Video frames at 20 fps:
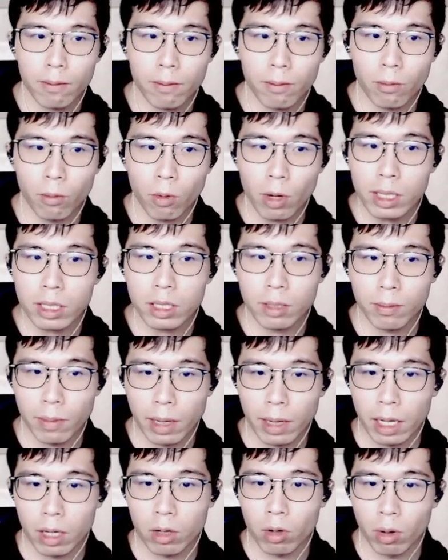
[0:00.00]
white
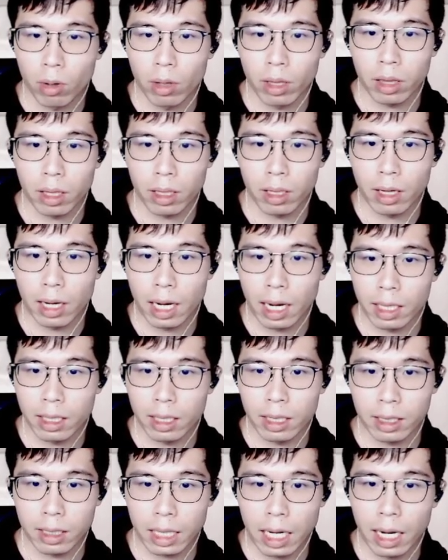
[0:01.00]
may consider
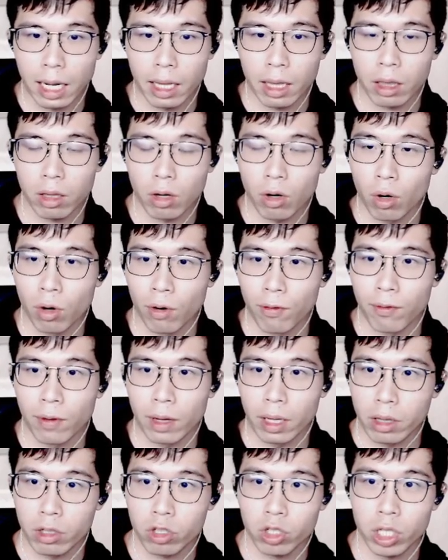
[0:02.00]
other kinds of
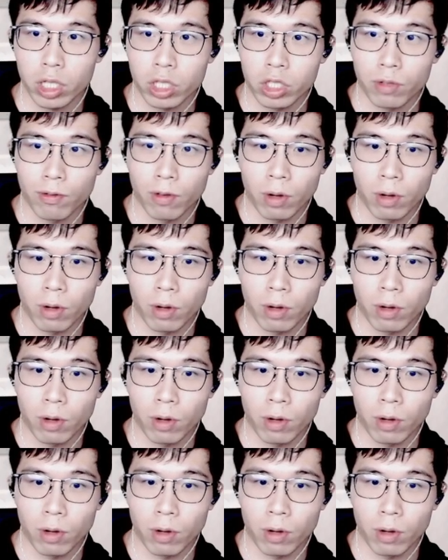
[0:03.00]
exchange.